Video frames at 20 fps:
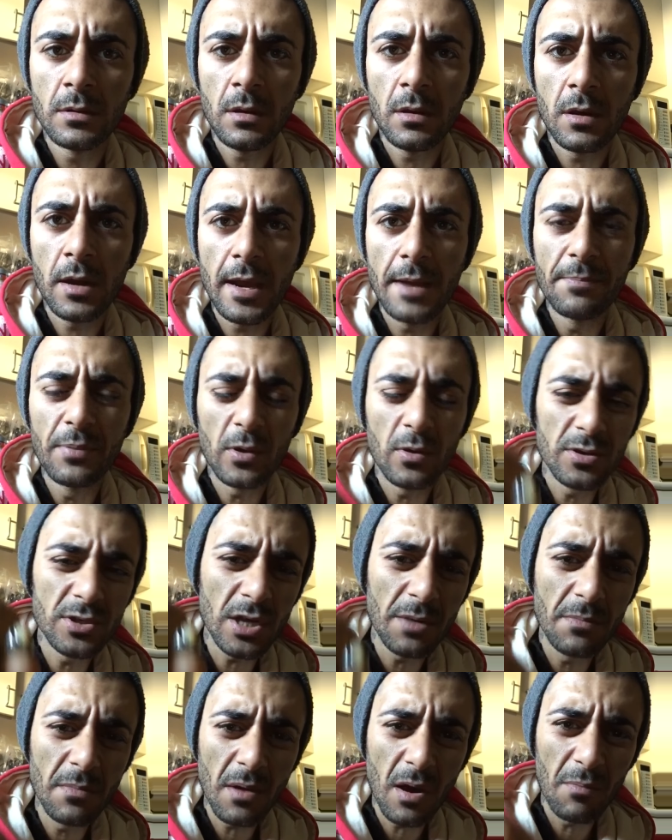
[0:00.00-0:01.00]
All right, because
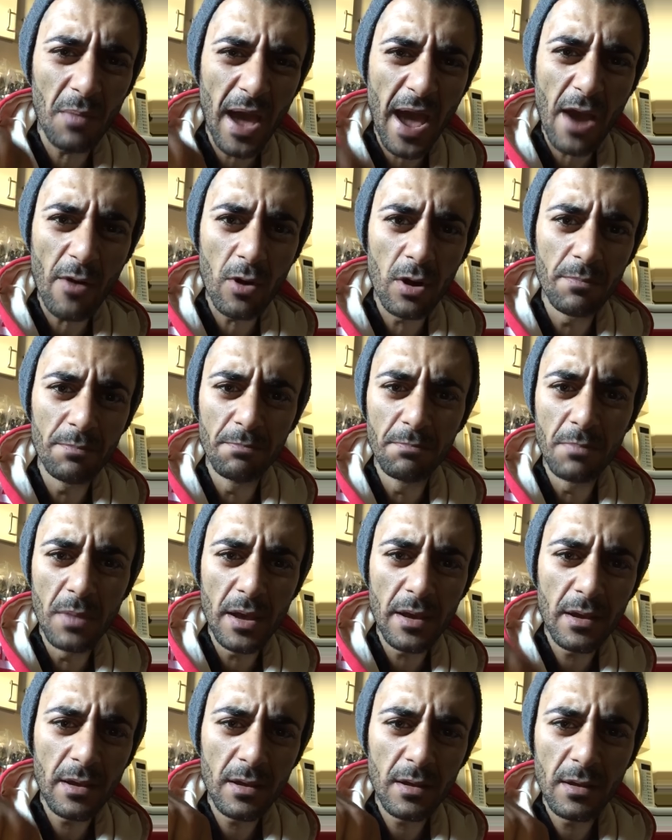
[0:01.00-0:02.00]
I'm Arab,
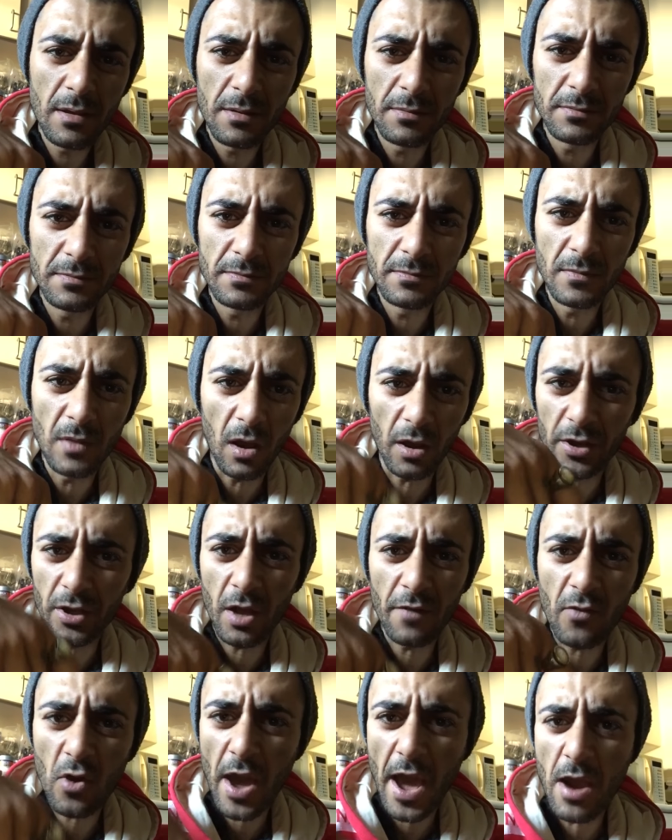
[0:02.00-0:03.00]
you know,
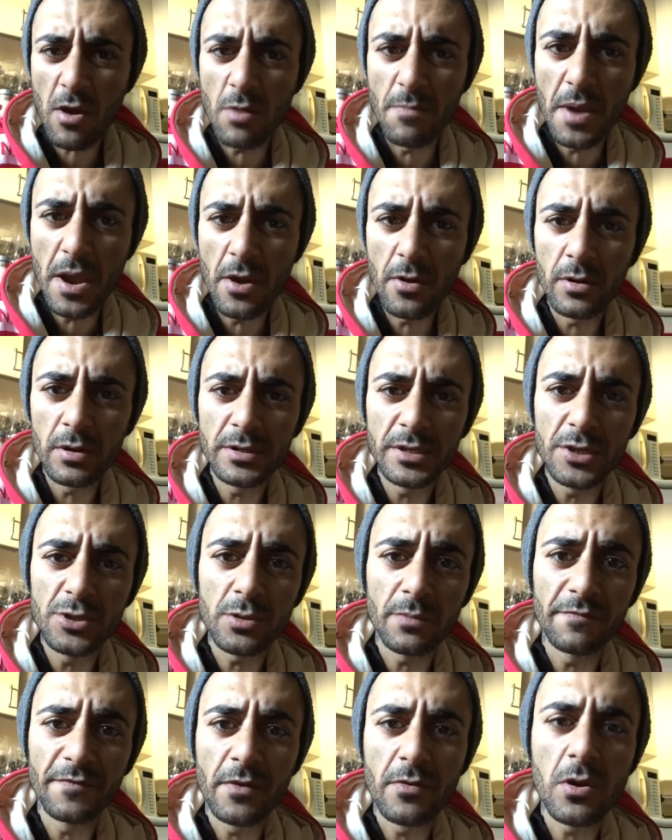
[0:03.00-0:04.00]
I've got Arab heritage.
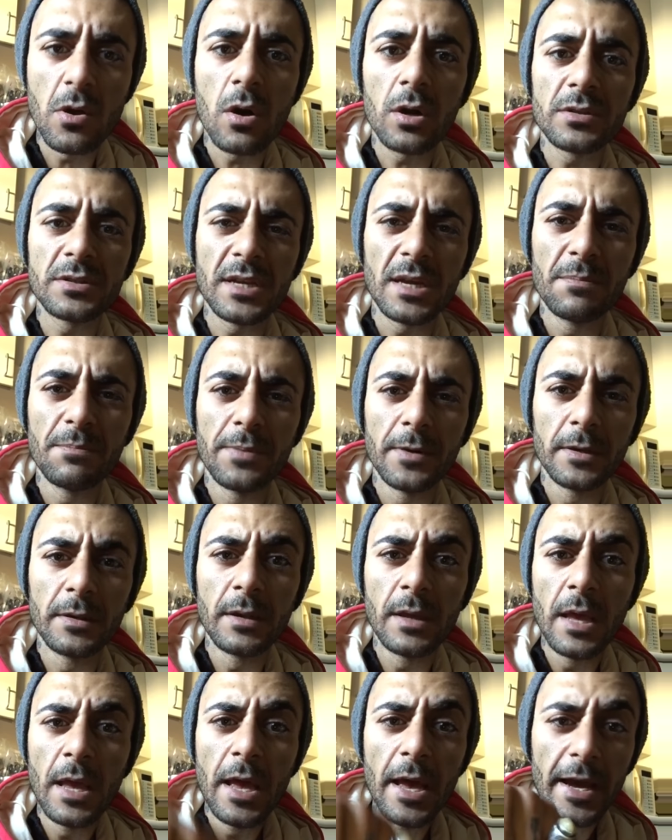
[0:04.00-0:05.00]
I'm very hot tempered
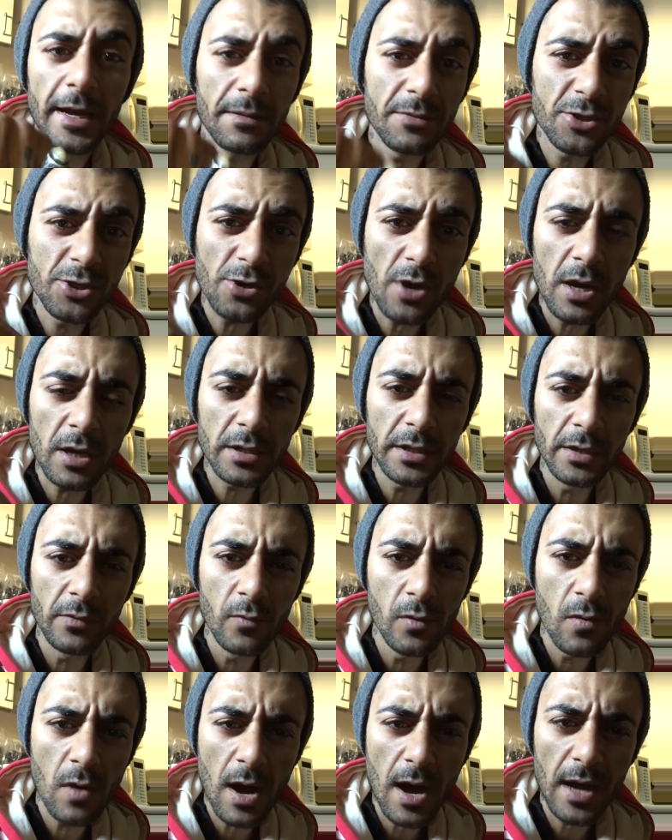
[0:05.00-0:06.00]
and I'm struggling
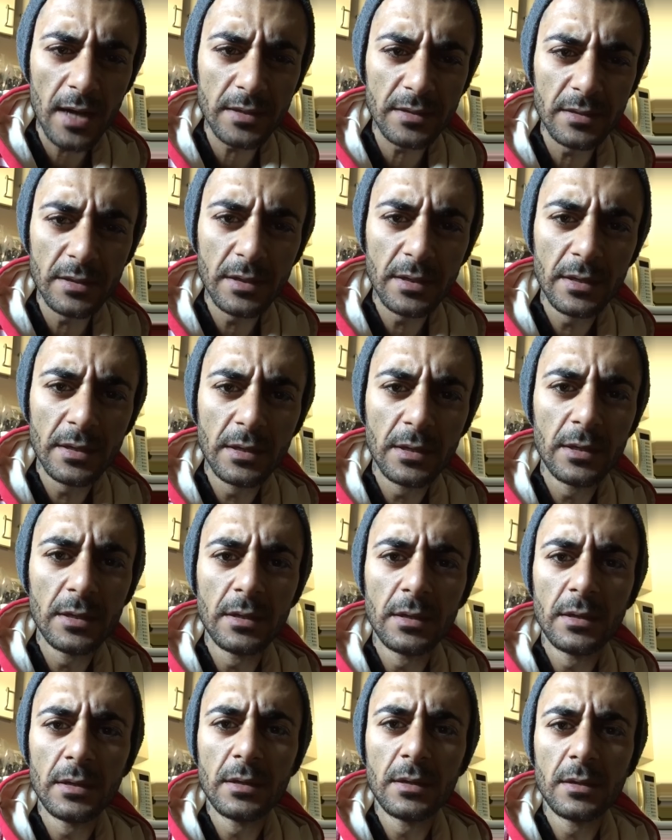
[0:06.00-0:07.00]
real hard
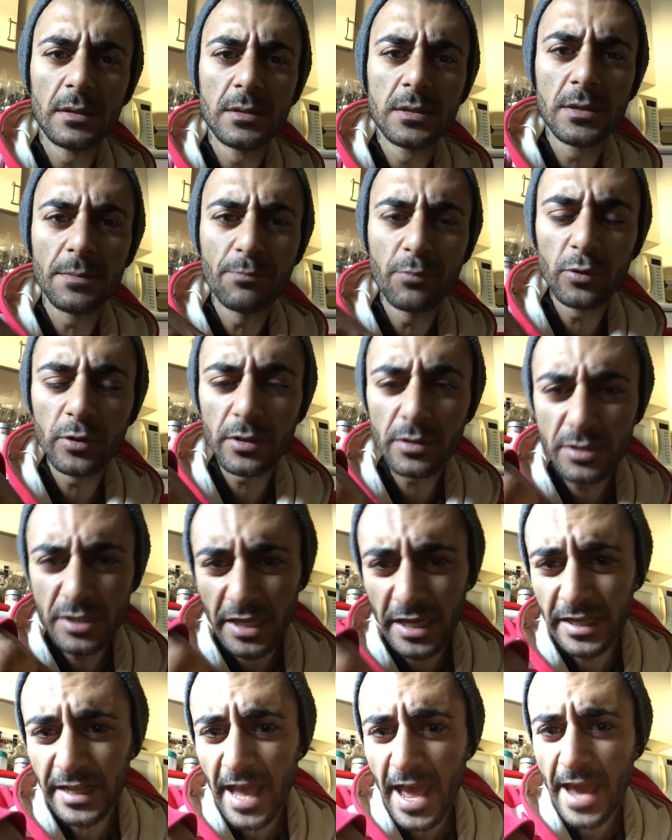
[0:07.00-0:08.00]
to
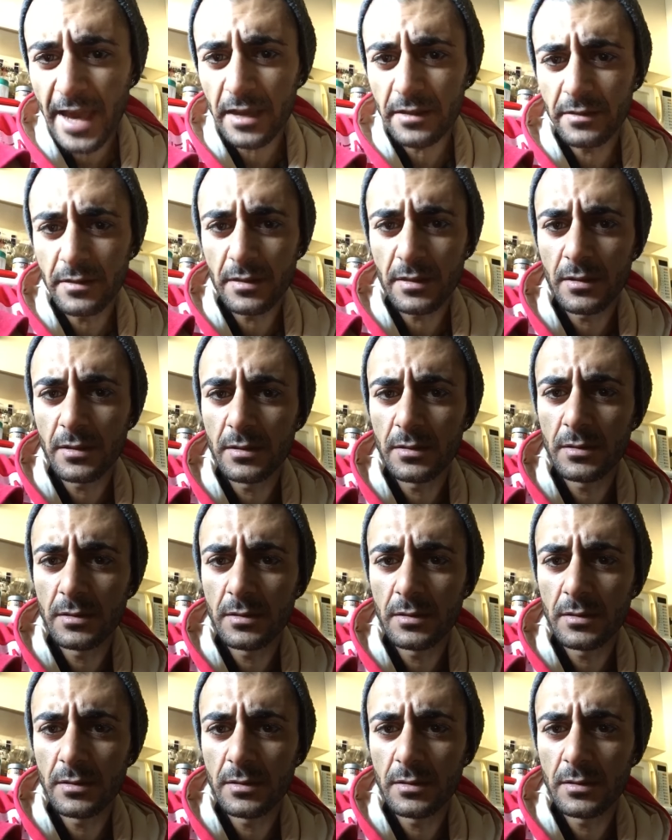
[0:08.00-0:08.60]
enact